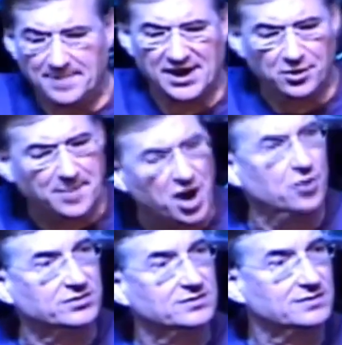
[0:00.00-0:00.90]
a better
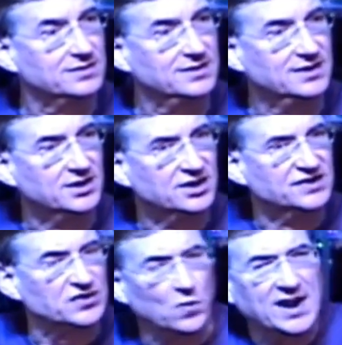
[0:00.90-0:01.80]
boat.
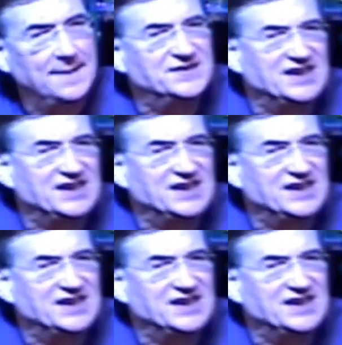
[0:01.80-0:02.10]
So what I'm